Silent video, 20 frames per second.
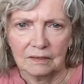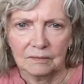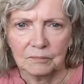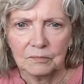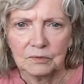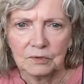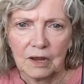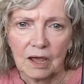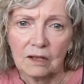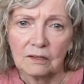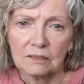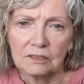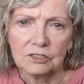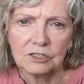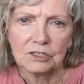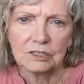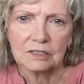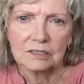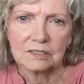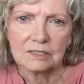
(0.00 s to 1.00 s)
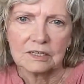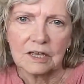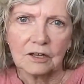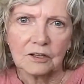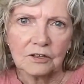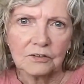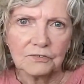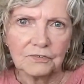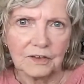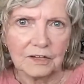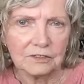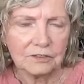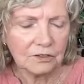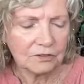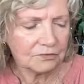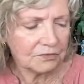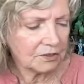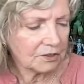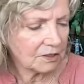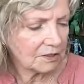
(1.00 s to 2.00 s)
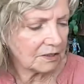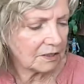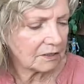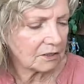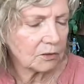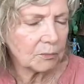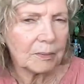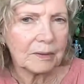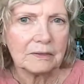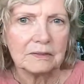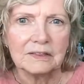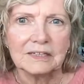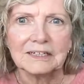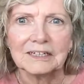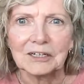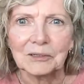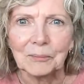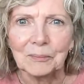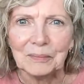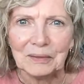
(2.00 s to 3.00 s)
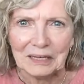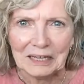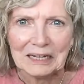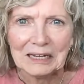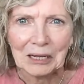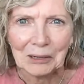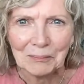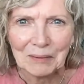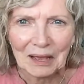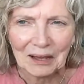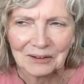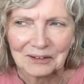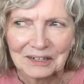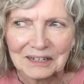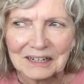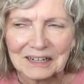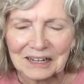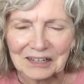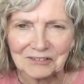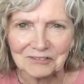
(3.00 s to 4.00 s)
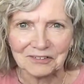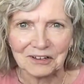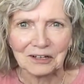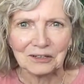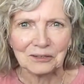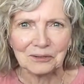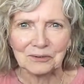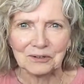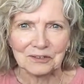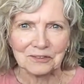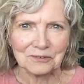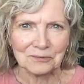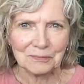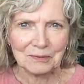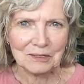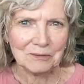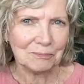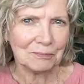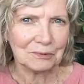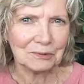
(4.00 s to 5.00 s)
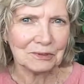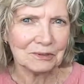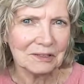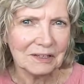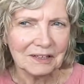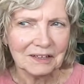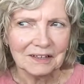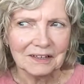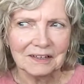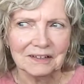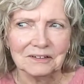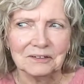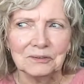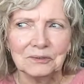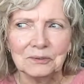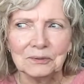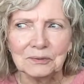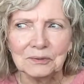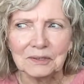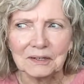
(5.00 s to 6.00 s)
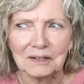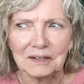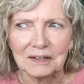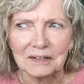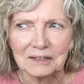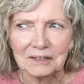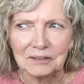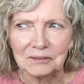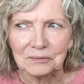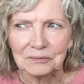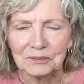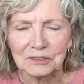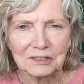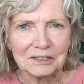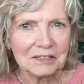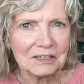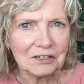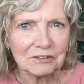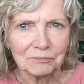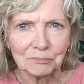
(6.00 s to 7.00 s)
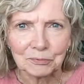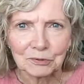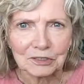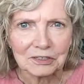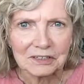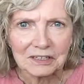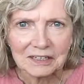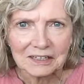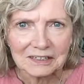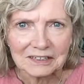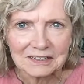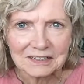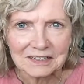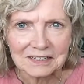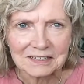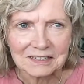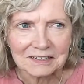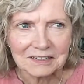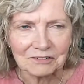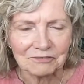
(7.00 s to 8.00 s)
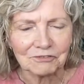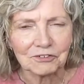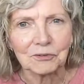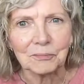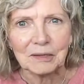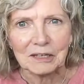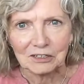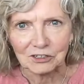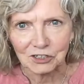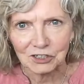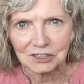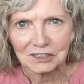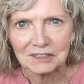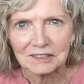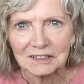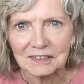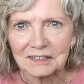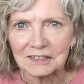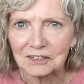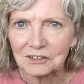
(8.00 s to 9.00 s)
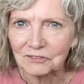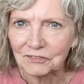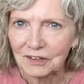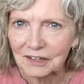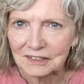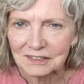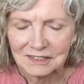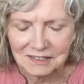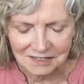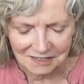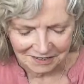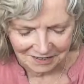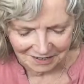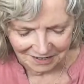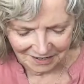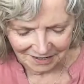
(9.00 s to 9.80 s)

Moonology itself. I know very little, but little bit about it. I follow other people who really give brilliant information and advice.